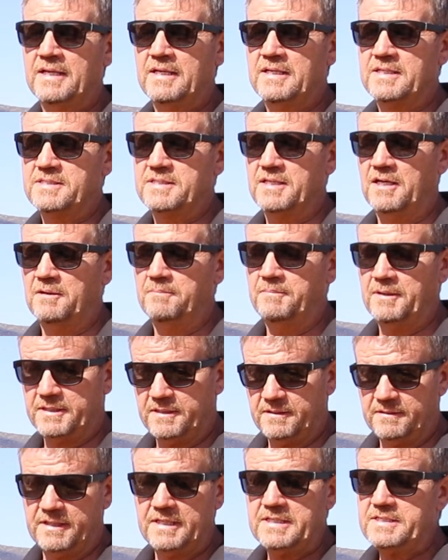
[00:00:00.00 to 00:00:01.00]
So,
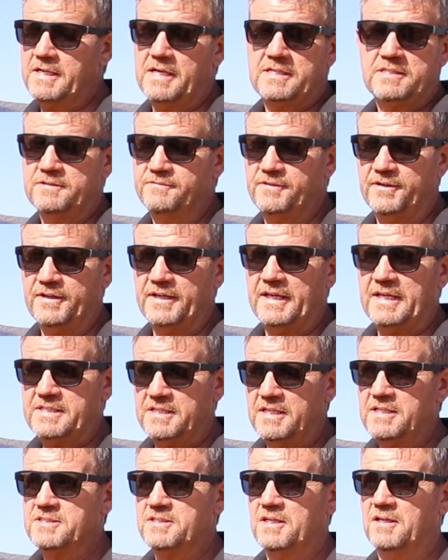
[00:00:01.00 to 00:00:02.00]
but these days it's very
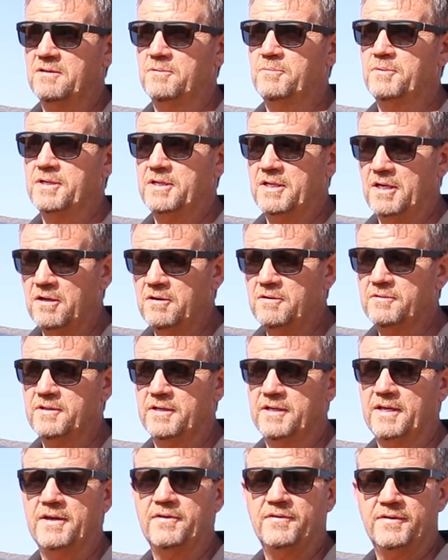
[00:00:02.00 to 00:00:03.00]
easy. So we know
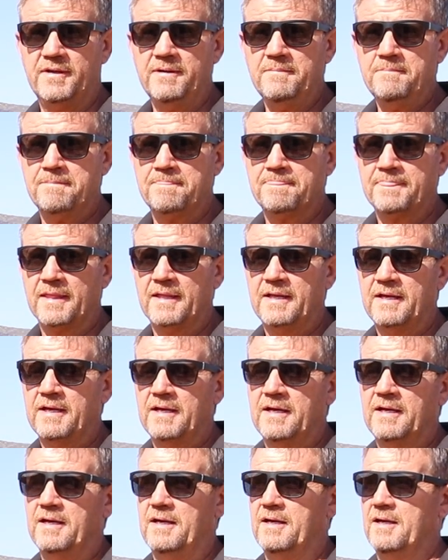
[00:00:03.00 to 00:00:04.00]
the area,
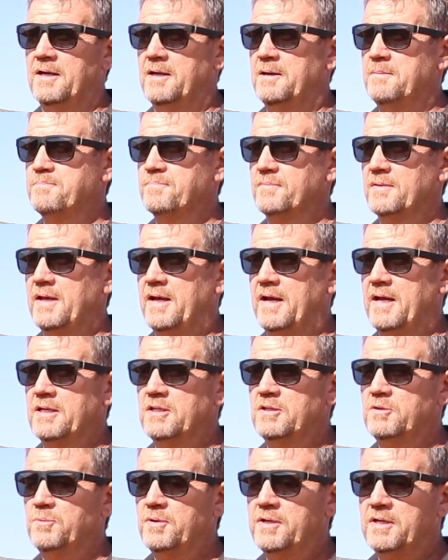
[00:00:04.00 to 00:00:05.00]

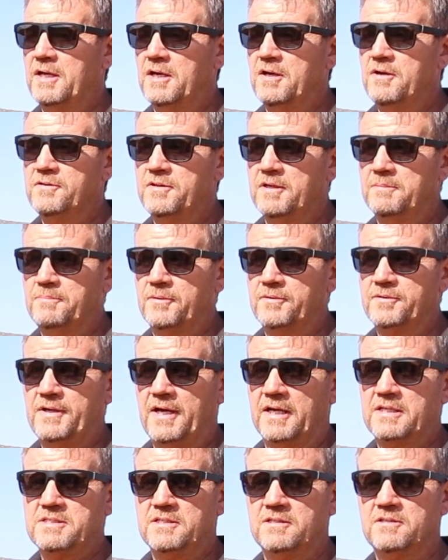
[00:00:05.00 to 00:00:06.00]
and we know the
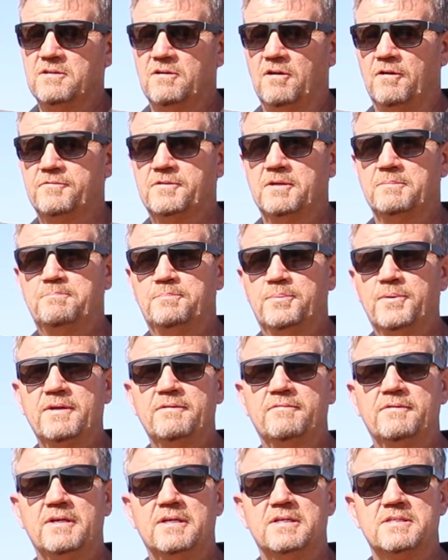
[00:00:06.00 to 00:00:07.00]
production of the
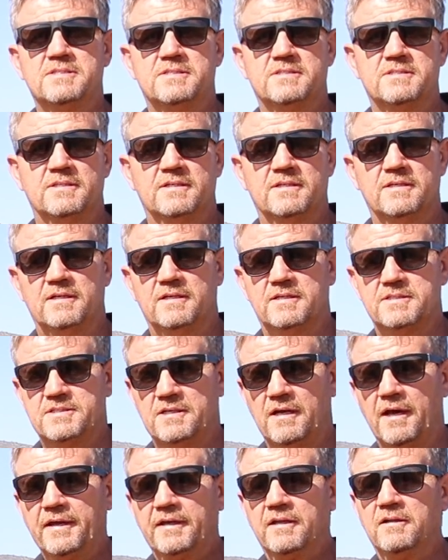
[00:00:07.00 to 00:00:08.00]
previous
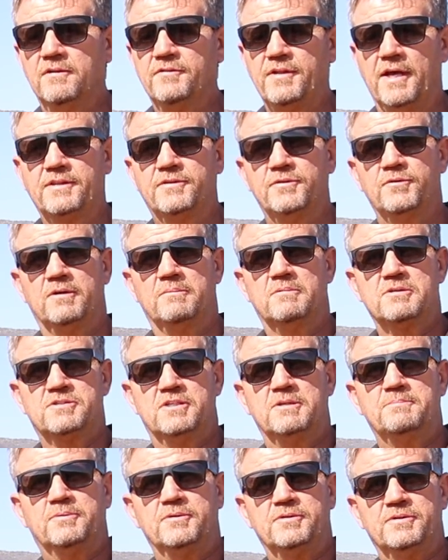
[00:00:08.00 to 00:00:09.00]
cycle that the Rooibos
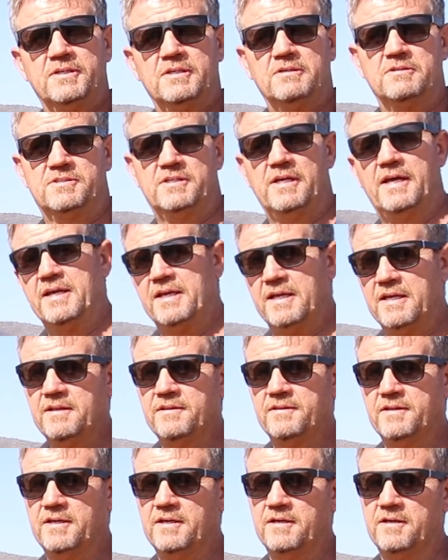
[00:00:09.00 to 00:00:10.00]
tea produced. Say
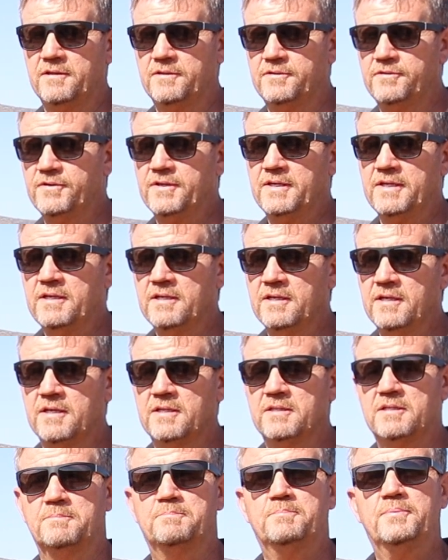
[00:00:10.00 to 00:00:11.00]
in year 3,
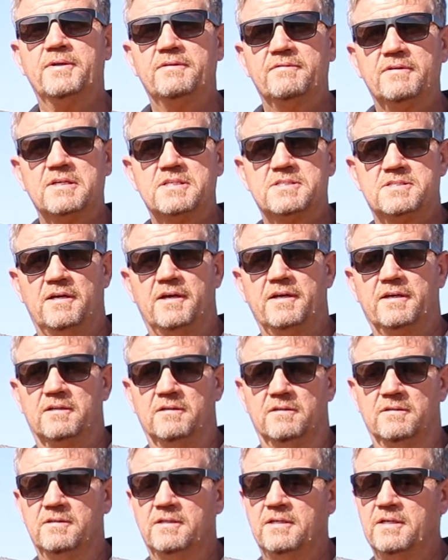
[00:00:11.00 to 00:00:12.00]
the previous
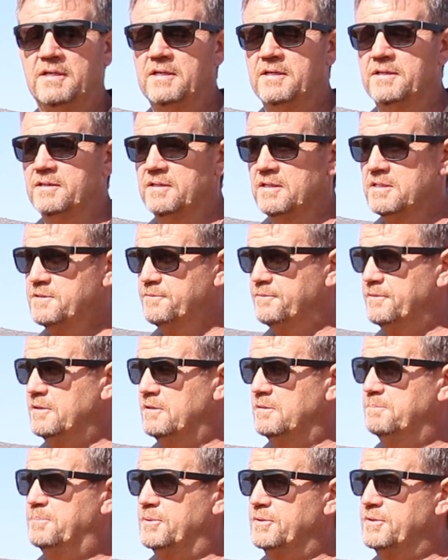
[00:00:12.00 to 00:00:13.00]
cycle, this
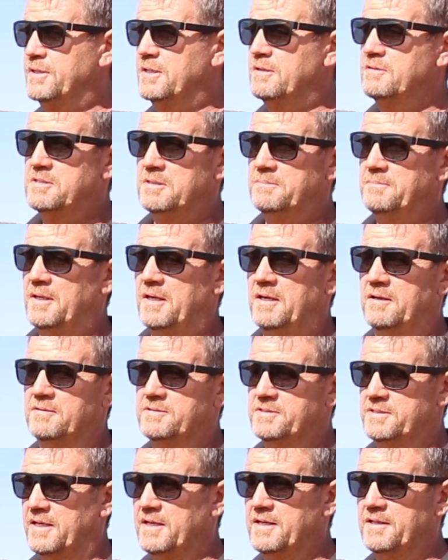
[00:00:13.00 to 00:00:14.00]
field produced
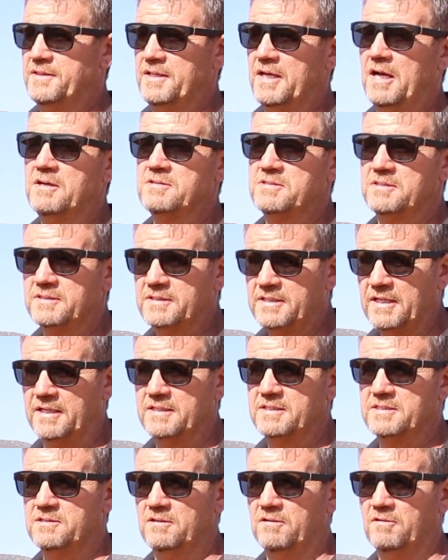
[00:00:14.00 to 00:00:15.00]
about, say, 1,000
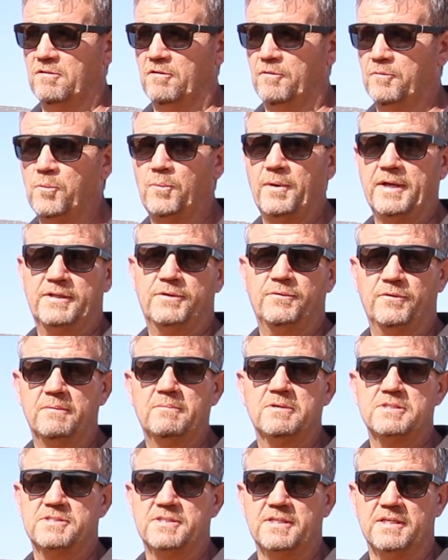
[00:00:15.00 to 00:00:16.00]
tons of wet
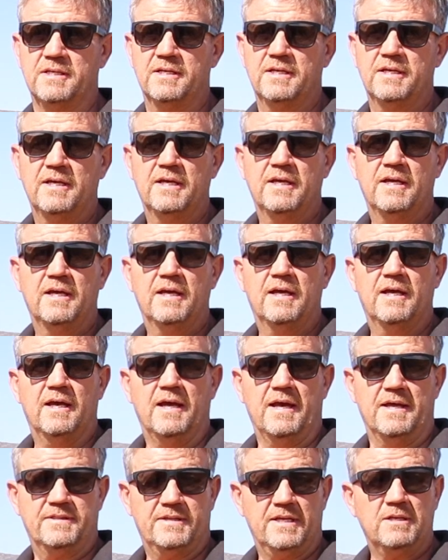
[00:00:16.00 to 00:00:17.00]
Rooibos tea.
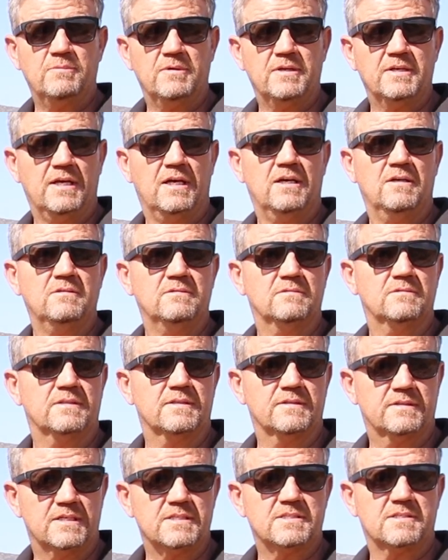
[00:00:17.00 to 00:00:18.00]
And then we know
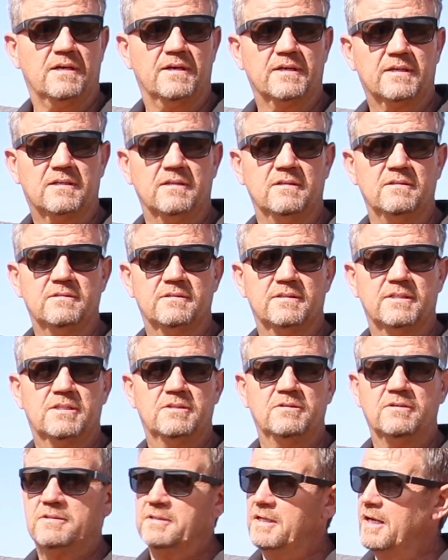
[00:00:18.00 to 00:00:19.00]
in this cycle it
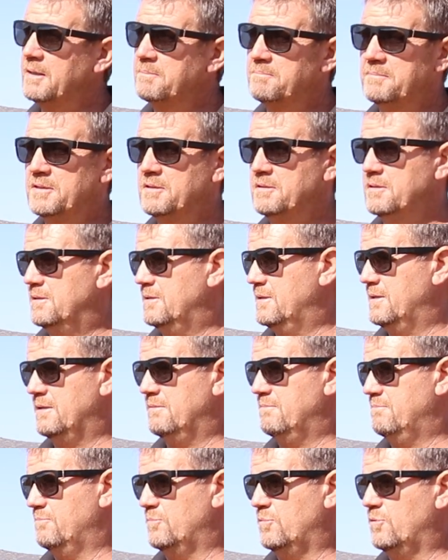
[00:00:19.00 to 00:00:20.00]
looked like
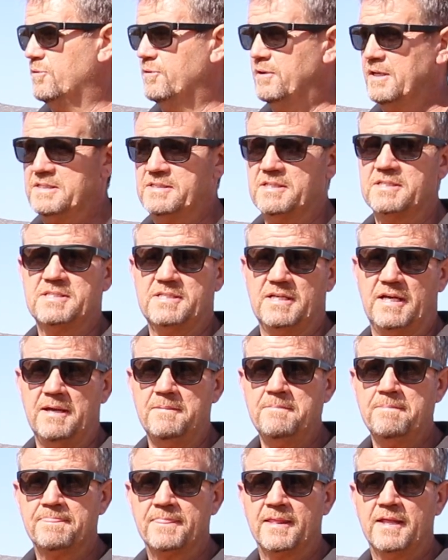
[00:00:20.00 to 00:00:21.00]
more or less the
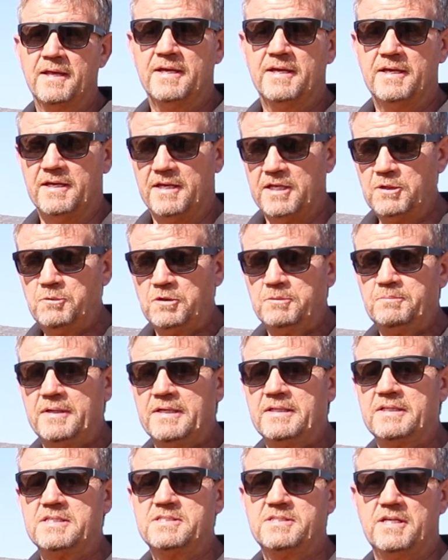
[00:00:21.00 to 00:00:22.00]
same. It would
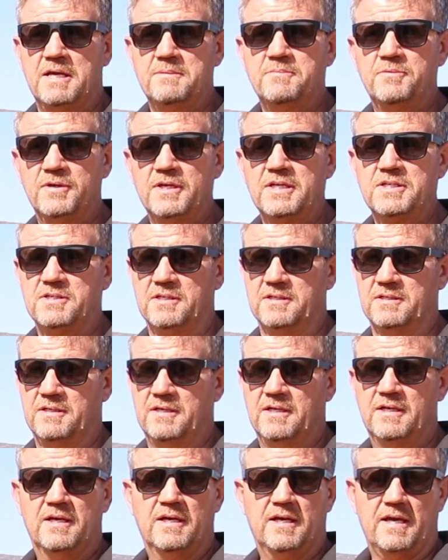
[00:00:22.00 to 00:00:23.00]
be in the same region,
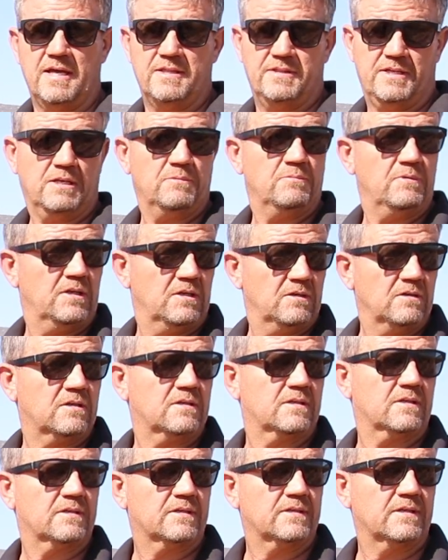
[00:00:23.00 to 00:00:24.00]
and then we look,
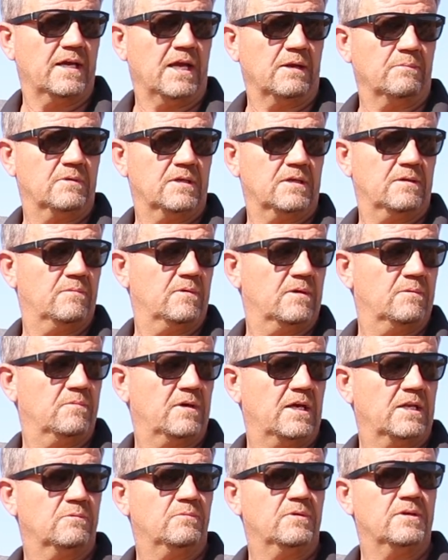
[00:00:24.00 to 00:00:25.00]
and we
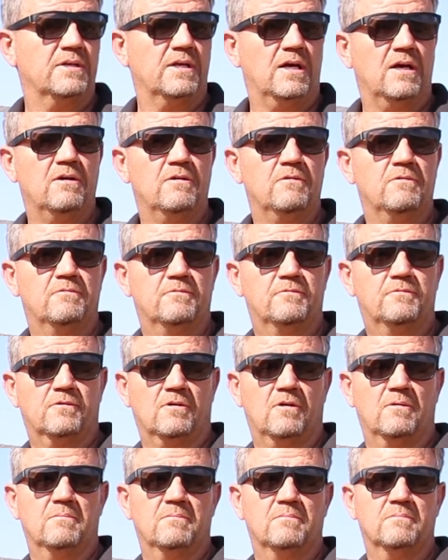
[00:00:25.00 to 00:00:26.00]
know
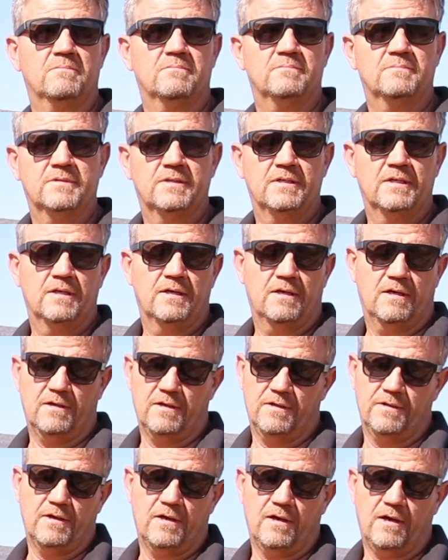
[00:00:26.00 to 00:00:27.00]
from
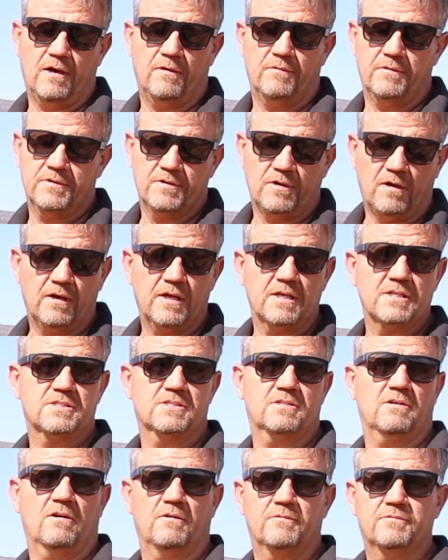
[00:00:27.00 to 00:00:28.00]
our
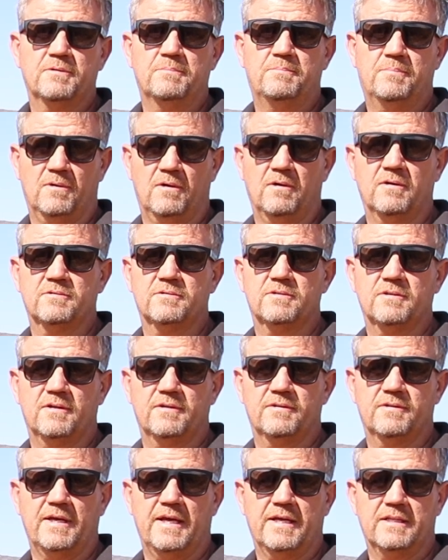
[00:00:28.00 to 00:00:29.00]
knowledge of the plant,
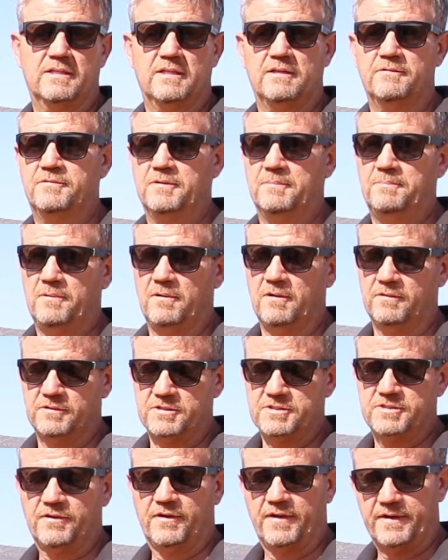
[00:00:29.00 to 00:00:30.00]
that if the plant
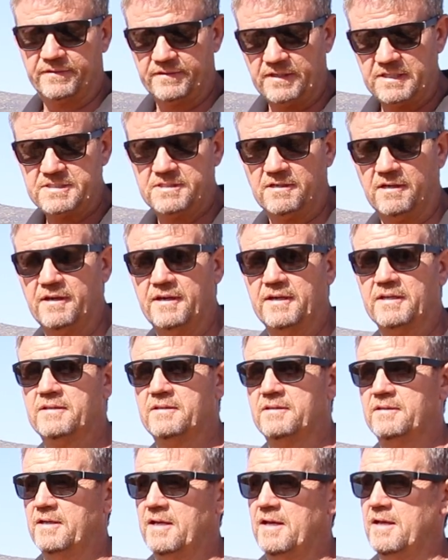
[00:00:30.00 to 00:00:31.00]
is growing this high,
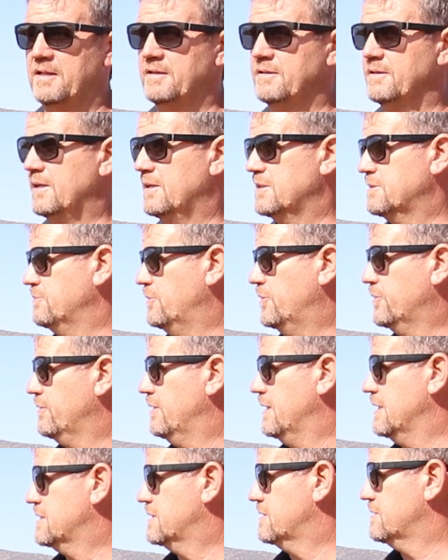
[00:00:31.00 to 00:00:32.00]
there's more
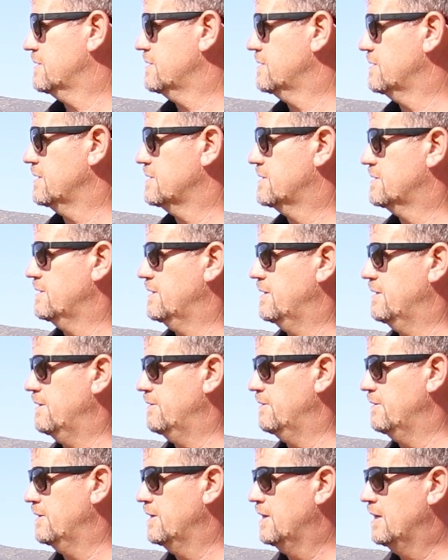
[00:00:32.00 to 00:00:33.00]
or less
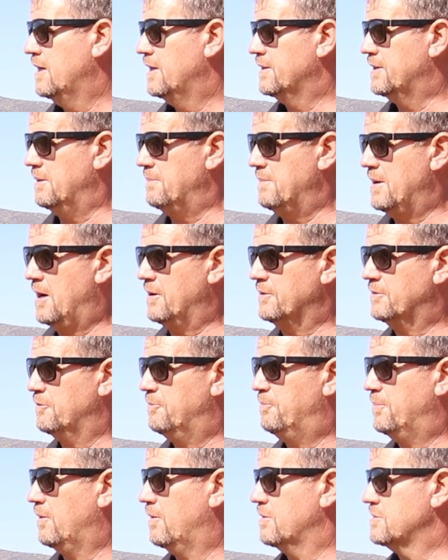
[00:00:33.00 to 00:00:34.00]
the amount
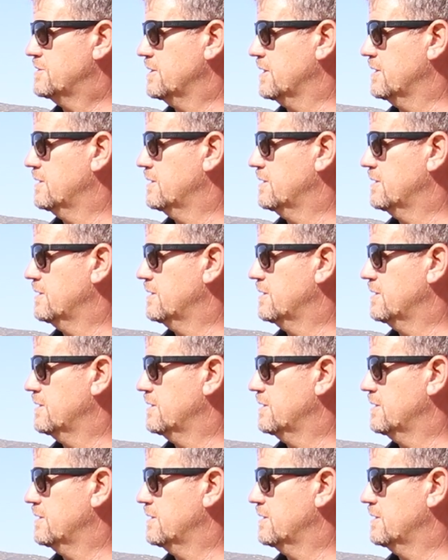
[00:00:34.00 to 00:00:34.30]
of plants